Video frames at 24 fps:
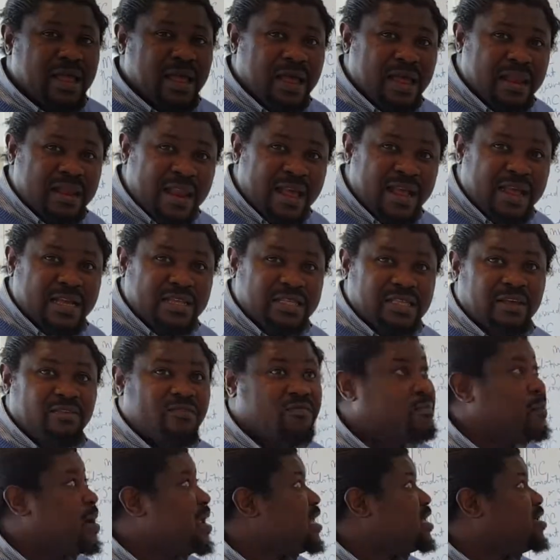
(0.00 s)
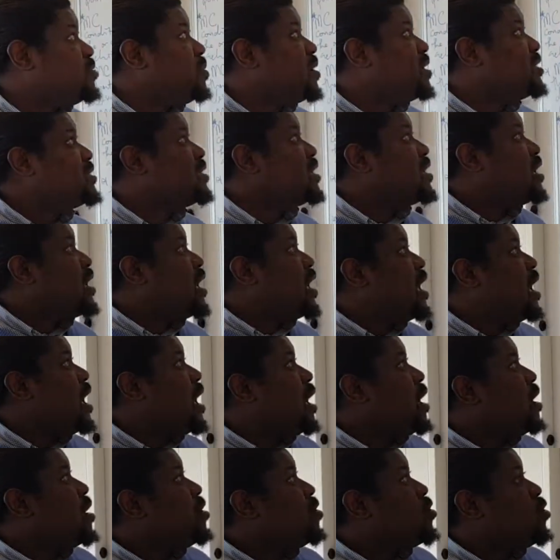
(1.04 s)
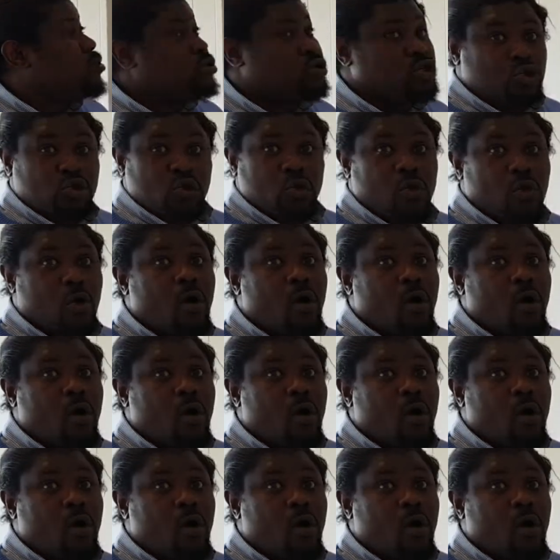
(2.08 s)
negative management control,